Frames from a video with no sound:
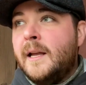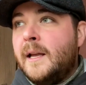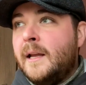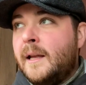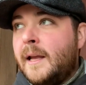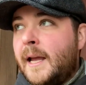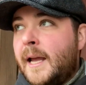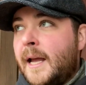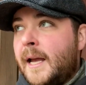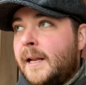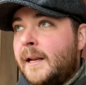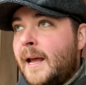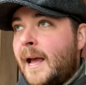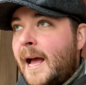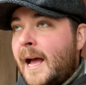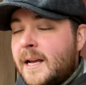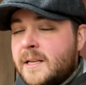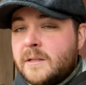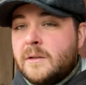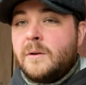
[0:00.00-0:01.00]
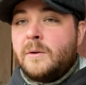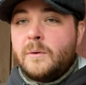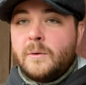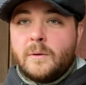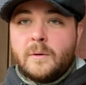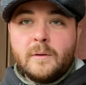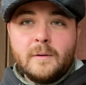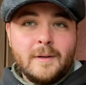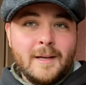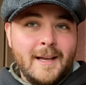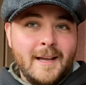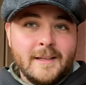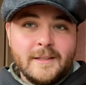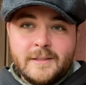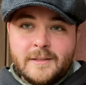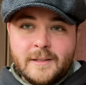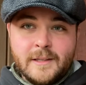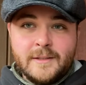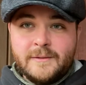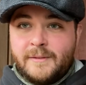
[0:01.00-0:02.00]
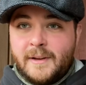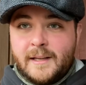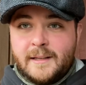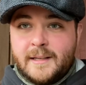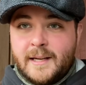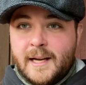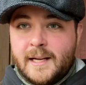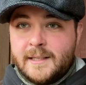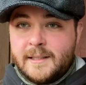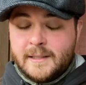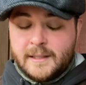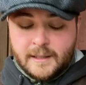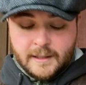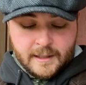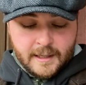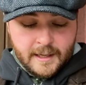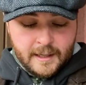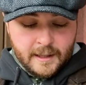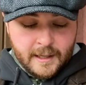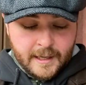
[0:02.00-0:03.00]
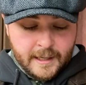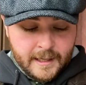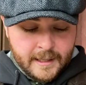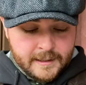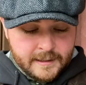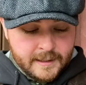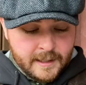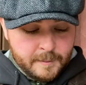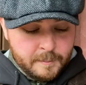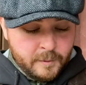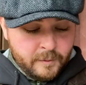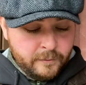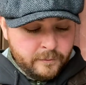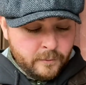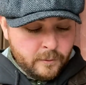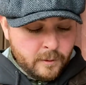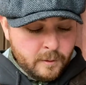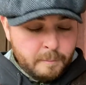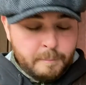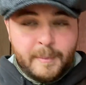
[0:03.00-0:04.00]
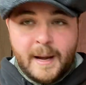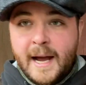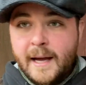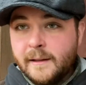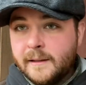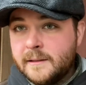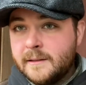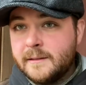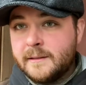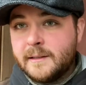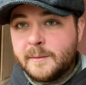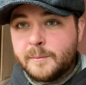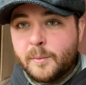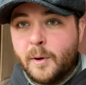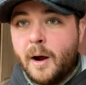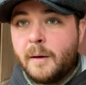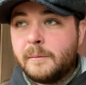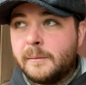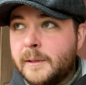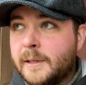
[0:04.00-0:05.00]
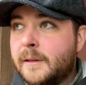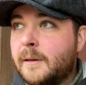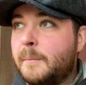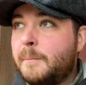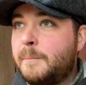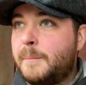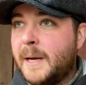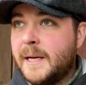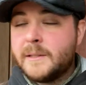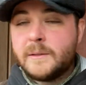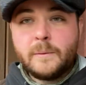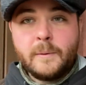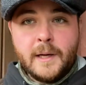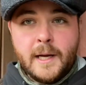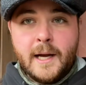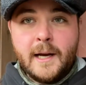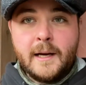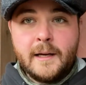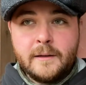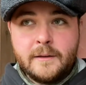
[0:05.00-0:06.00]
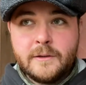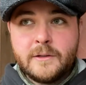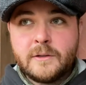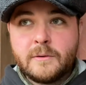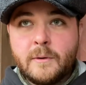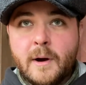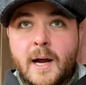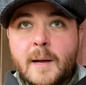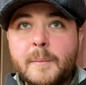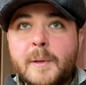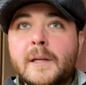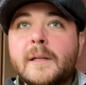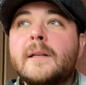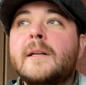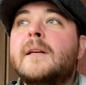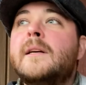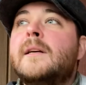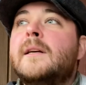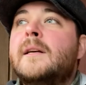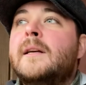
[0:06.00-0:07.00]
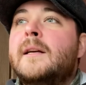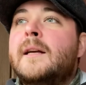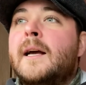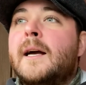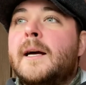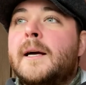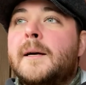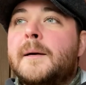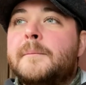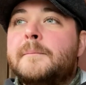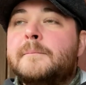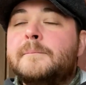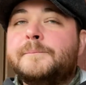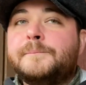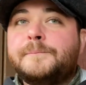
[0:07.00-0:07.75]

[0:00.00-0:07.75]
And as a whole, it's just fantastic. Like I said before, balanced is probably the best way I could describe it. And